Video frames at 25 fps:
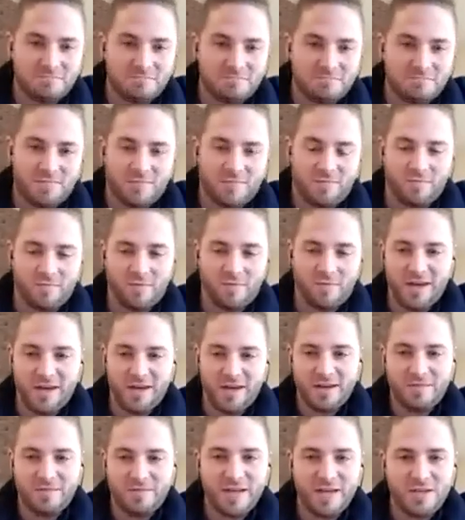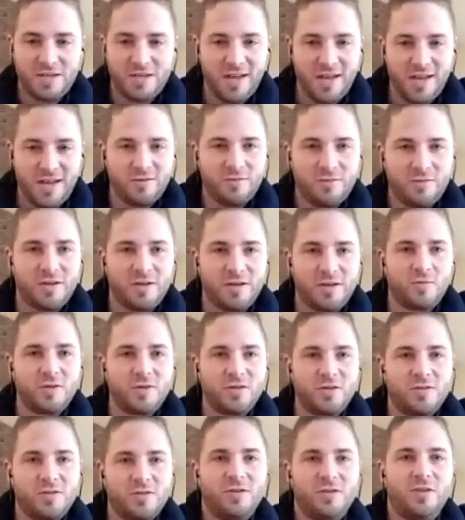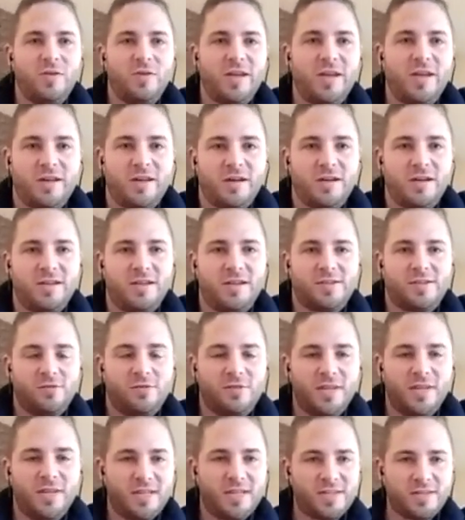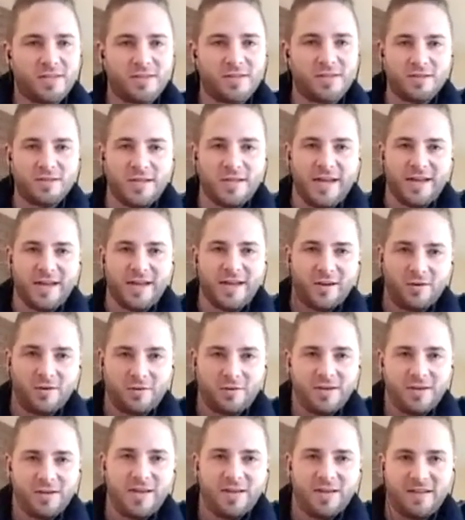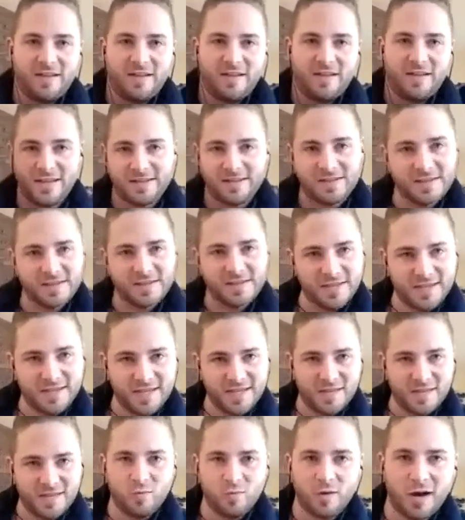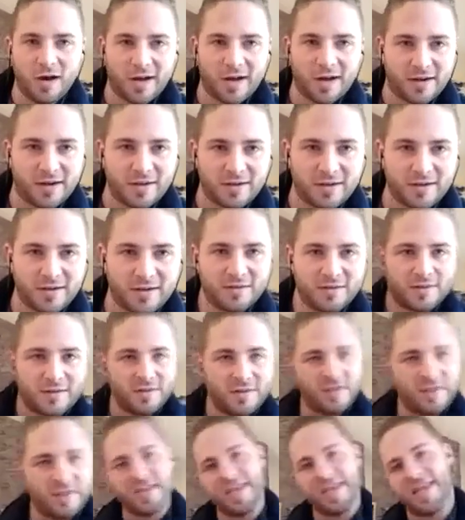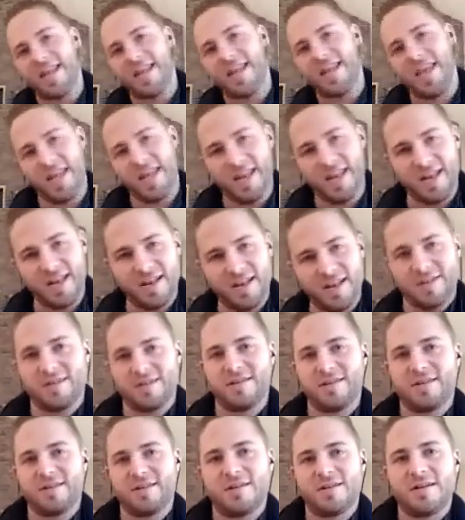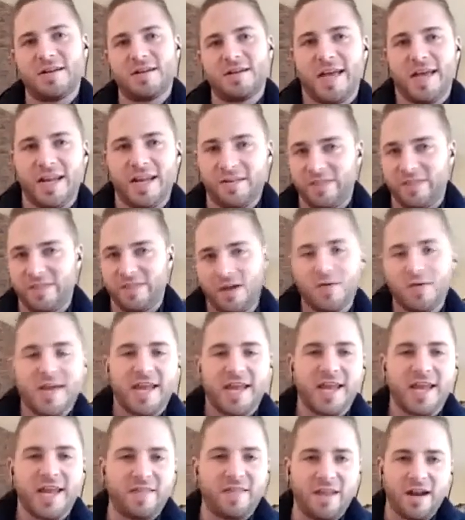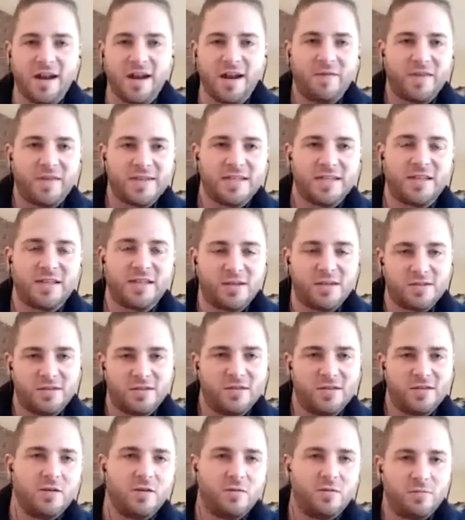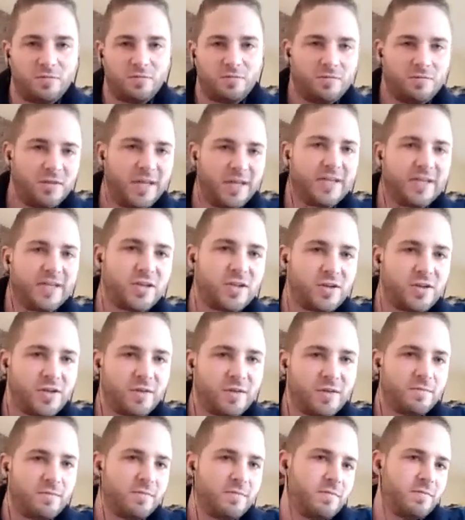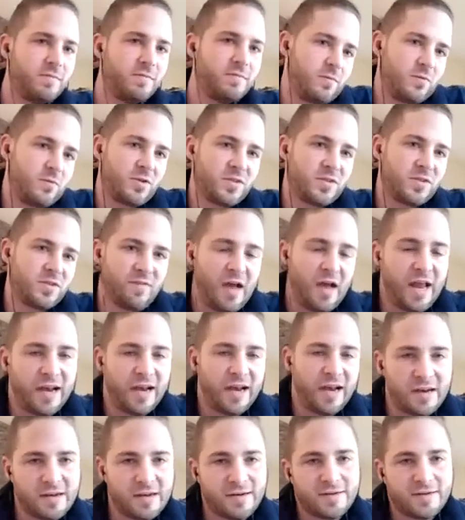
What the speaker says: we could be gentle, but it wouldn't do you any good. So let's like agree that this is the deep water. Get in. And if they don't get in, then obviously there's no relationship, which is fine.